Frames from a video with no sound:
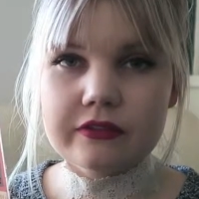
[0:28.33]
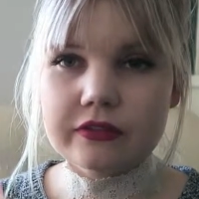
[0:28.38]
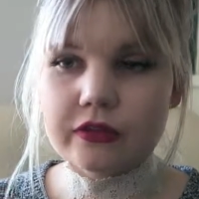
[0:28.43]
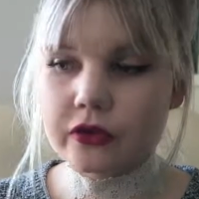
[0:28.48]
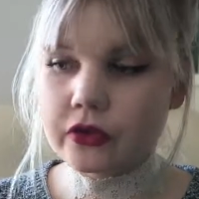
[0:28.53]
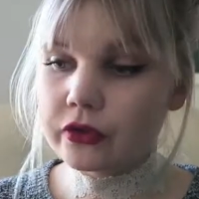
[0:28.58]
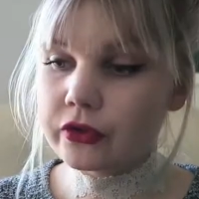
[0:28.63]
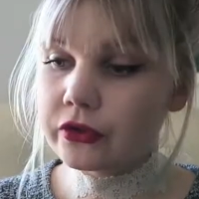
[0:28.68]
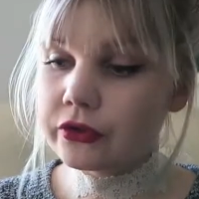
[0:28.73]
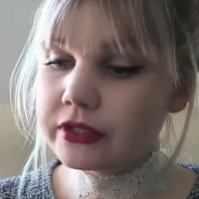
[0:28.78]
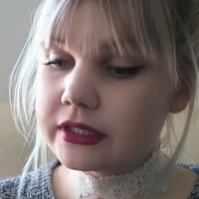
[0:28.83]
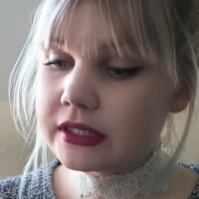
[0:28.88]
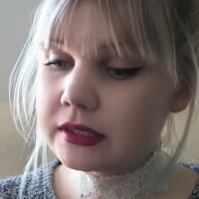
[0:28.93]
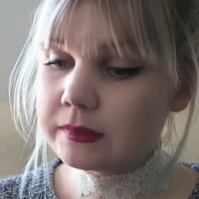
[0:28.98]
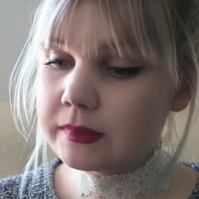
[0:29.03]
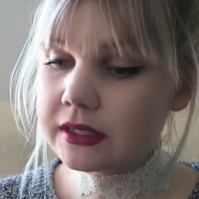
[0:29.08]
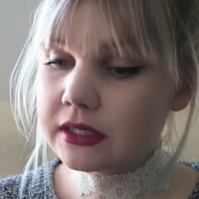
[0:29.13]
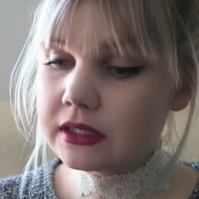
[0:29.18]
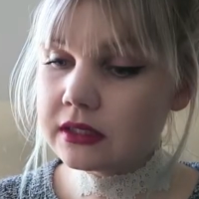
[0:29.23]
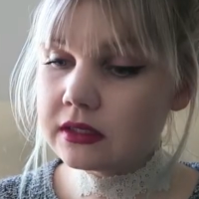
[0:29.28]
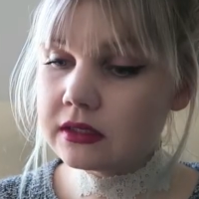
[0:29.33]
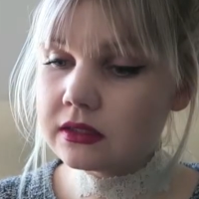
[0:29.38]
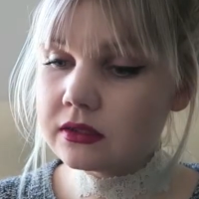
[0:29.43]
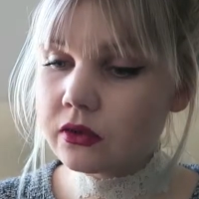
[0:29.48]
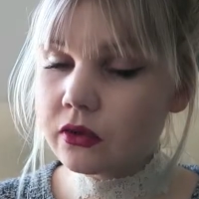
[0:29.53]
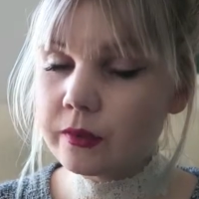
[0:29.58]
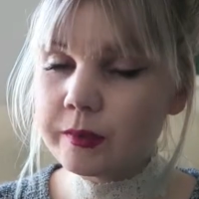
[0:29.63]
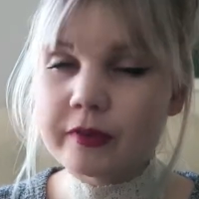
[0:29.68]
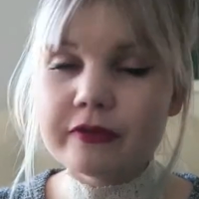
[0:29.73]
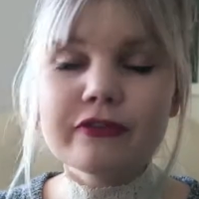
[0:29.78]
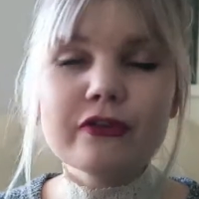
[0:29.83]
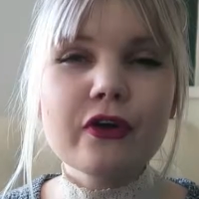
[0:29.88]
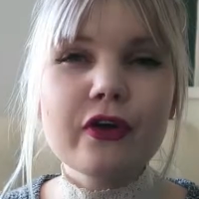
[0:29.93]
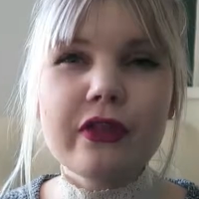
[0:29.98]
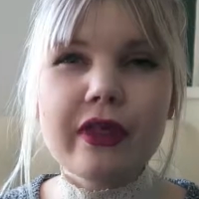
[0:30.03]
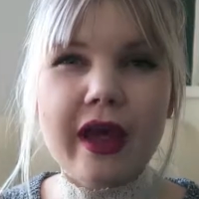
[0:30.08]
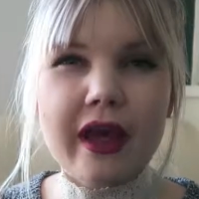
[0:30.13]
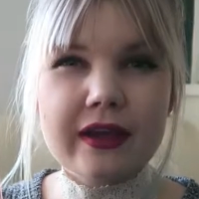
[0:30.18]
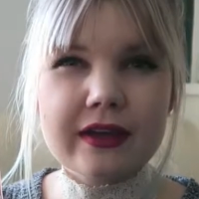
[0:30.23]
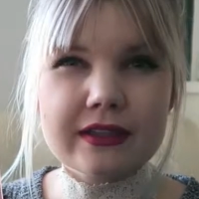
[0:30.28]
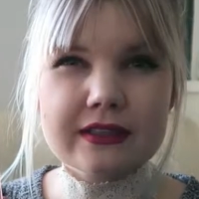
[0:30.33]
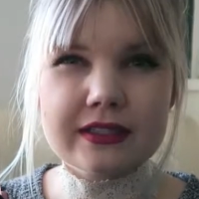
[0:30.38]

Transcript: for Christmas or before that,